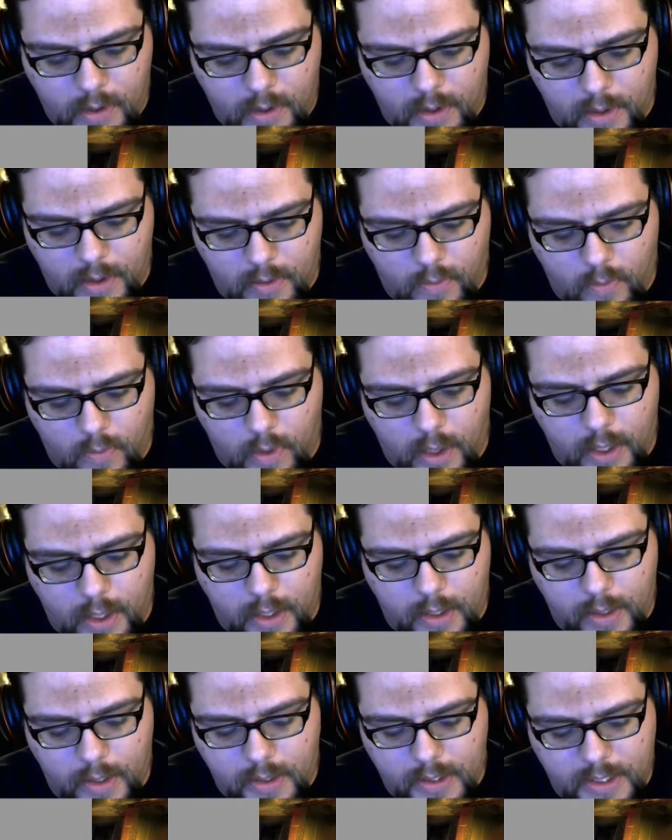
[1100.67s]
the one
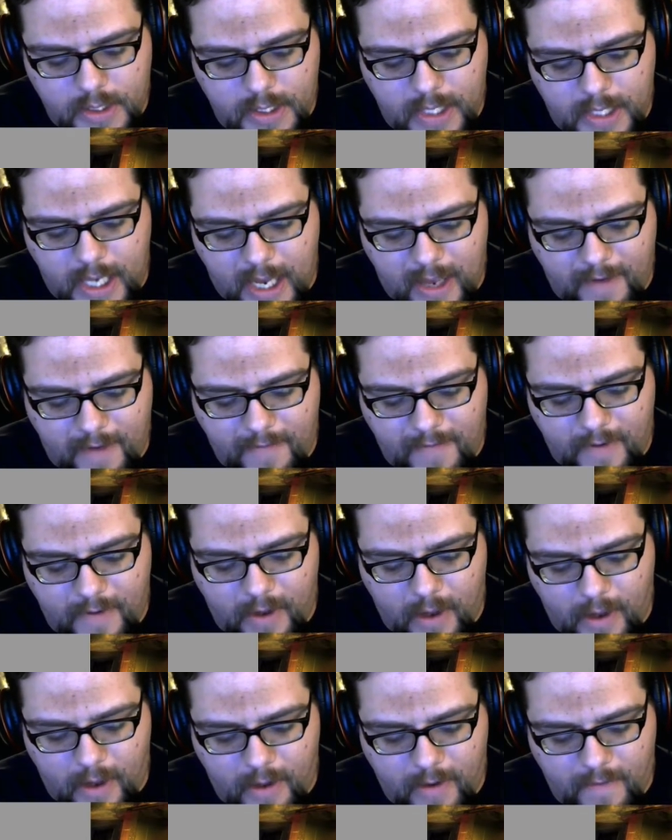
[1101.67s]
staff
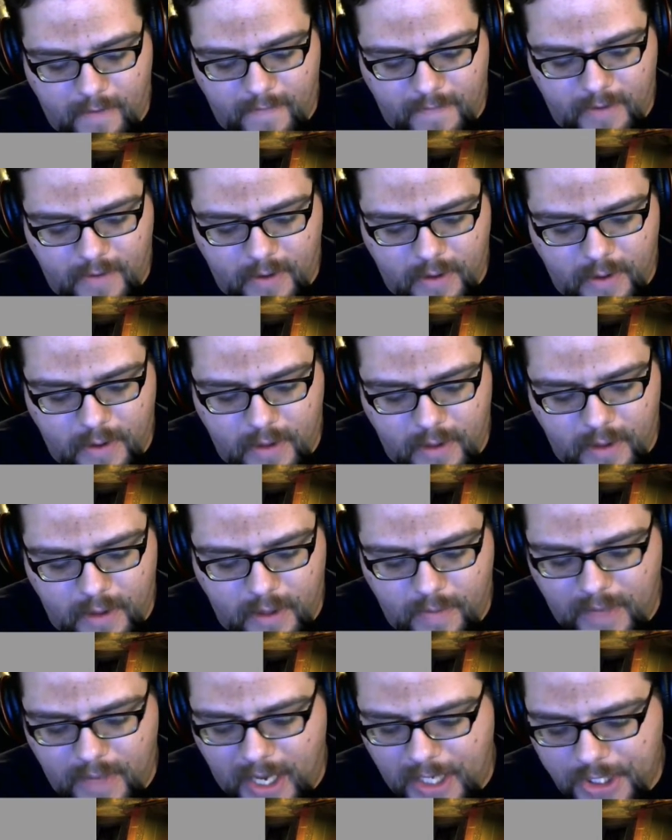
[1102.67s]
of the
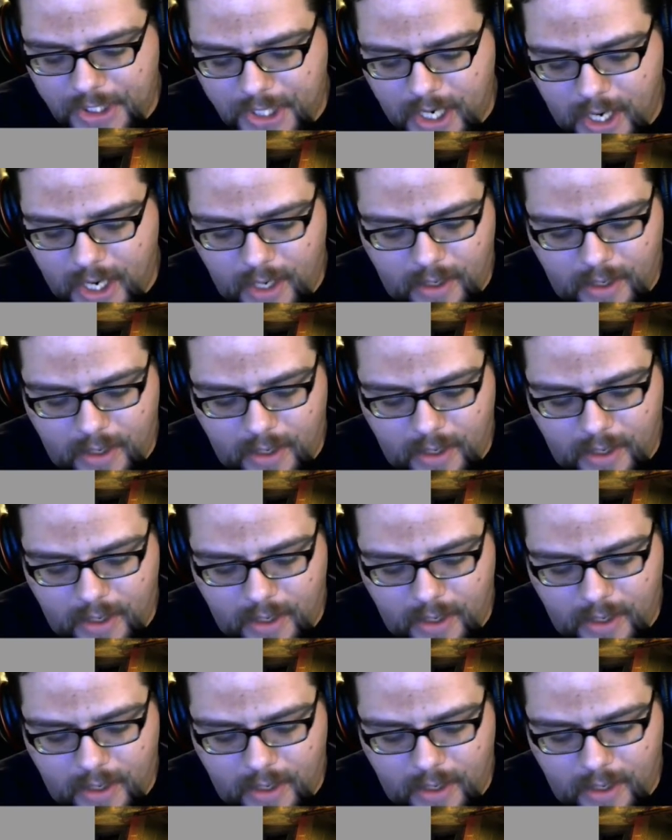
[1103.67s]
Magi.